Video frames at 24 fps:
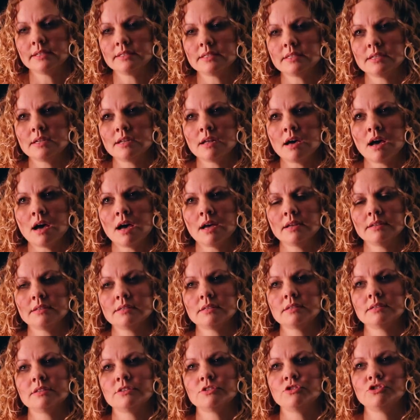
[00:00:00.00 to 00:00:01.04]
It's not
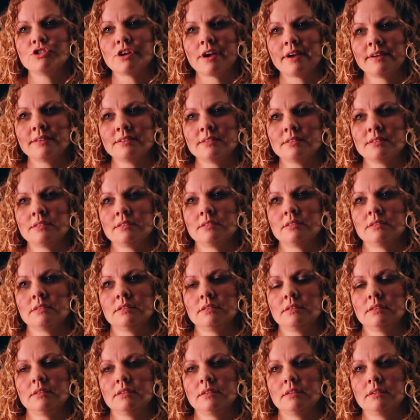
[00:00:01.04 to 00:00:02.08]
just
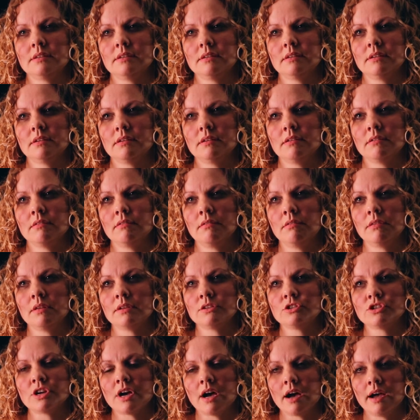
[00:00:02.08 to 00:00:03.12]
the
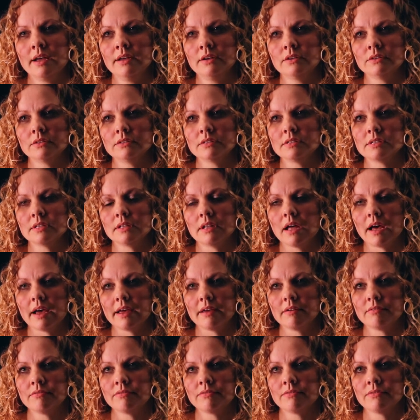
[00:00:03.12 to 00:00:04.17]
child's
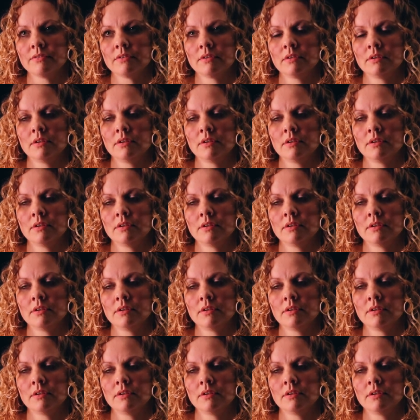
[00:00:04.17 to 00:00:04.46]
life.